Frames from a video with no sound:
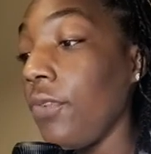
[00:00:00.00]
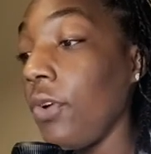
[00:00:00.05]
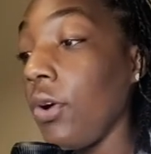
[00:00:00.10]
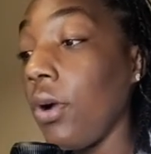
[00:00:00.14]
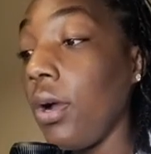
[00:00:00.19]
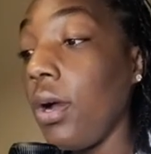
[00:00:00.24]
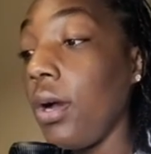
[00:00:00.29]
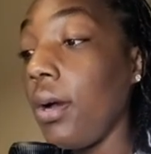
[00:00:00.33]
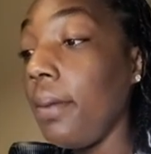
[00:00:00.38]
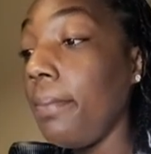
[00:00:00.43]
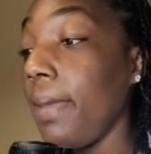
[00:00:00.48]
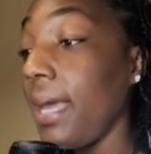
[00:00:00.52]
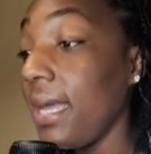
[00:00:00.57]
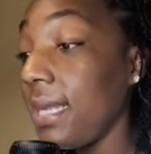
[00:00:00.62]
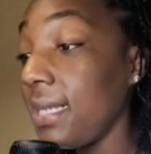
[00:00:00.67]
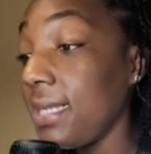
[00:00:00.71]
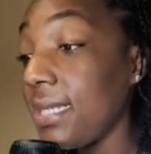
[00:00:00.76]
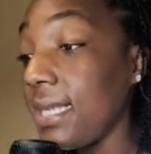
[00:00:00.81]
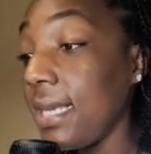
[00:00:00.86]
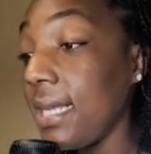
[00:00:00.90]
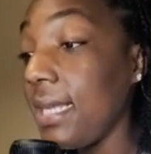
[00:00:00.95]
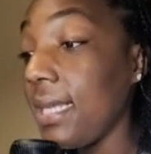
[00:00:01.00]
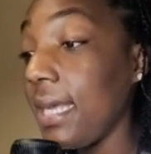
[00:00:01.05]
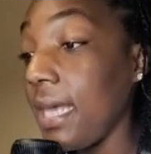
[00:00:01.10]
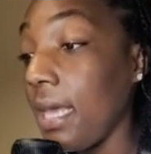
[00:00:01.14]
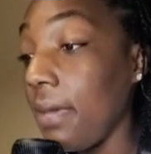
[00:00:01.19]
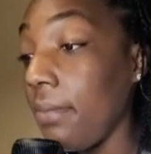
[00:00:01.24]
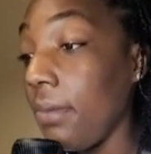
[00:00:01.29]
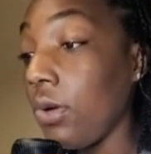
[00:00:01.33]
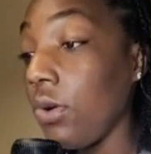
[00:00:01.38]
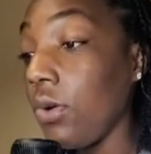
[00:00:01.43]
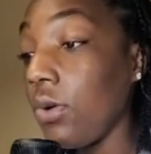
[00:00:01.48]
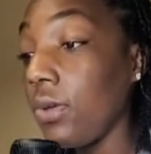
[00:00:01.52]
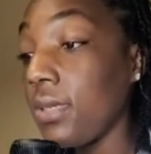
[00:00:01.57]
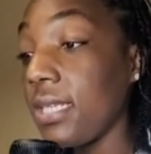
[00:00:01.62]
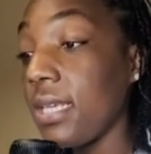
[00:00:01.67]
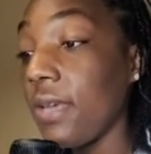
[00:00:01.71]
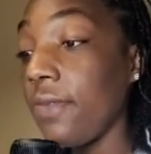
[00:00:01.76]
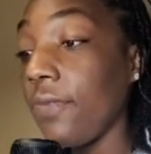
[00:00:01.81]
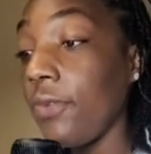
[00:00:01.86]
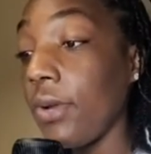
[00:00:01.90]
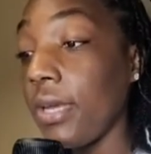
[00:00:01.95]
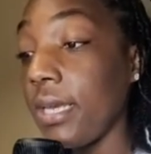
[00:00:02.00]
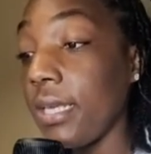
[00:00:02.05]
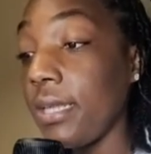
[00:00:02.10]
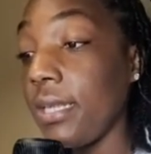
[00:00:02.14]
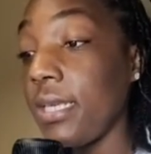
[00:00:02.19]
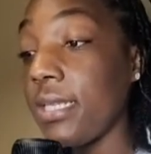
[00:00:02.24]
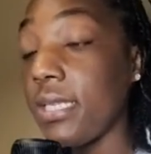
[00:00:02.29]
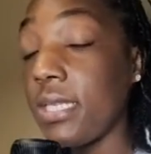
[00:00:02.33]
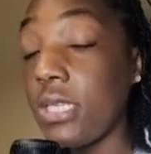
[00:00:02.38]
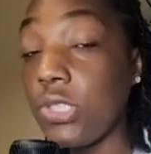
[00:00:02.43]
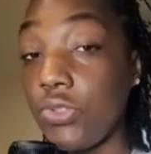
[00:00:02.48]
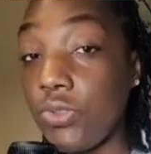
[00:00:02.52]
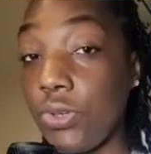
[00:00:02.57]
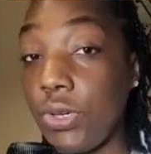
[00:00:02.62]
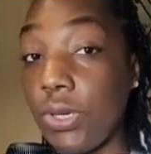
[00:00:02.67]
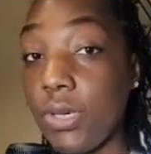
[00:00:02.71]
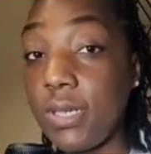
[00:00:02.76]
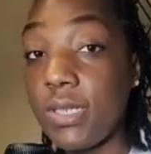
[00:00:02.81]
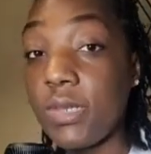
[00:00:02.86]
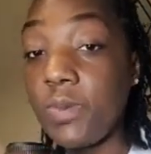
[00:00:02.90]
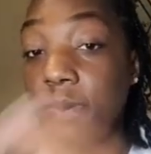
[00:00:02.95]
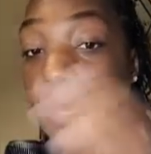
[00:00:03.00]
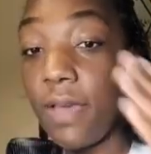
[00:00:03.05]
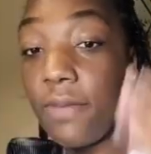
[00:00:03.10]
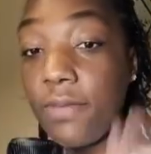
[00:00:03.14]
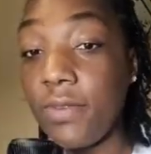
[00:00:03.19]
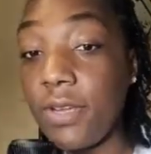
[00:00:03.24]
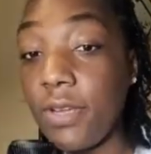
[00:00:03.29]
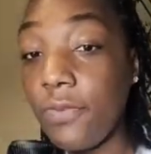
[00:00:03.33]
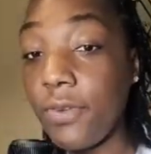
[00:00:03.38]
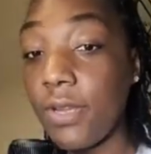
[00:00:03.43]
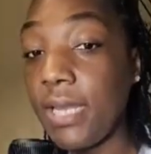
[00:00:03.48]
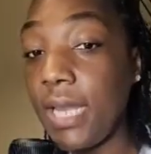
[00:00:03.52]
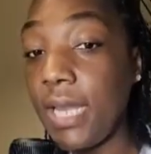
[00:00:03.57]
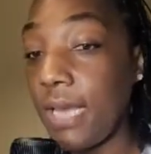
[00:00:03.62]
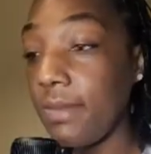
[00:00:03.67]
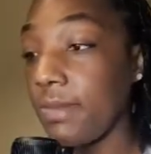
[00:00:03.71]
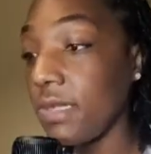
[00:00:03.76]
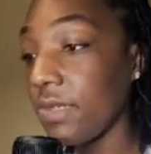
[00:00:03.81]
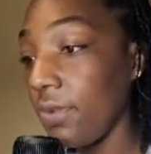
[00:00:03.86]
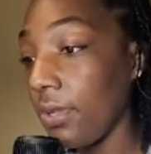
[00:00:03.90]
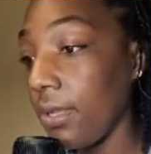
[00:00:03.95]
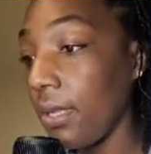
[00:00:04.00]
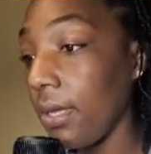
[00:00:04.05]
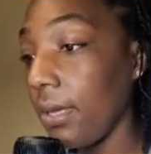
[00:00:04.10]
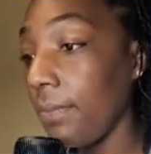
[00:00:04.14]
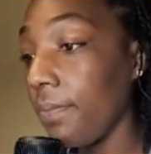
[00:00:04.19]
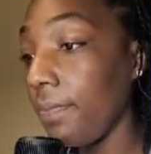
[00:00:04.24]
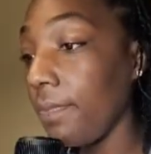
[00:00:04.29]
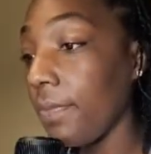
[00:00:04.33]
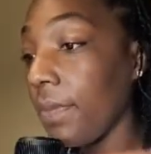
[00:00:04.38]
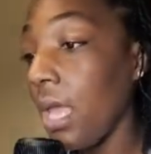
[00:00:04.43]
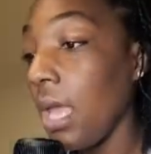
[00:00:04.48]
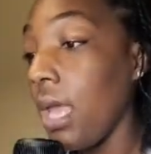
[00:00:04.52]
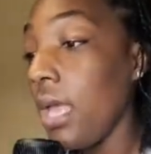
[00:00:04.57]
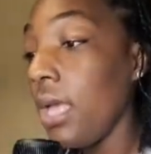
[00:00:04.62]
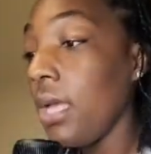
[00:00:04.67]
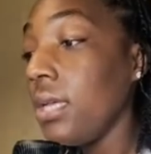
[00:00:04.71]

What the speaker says: For medicine, chemicals, and for illicit drugs, we have different names for them.